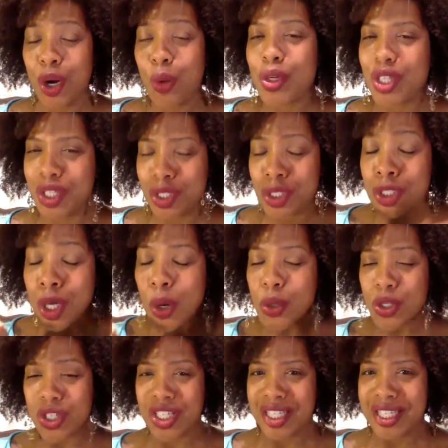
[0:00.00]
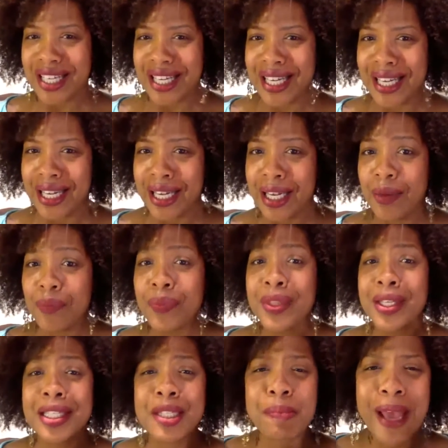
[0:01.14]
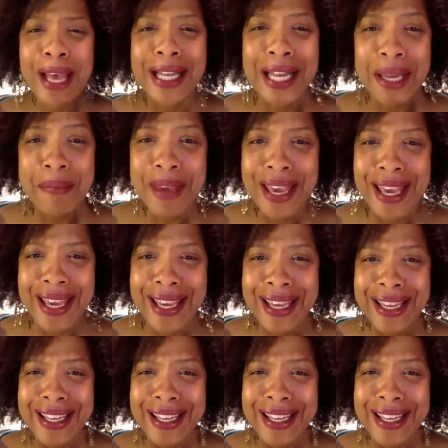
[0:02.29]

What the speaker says: which is so cheesy? The spelling bee.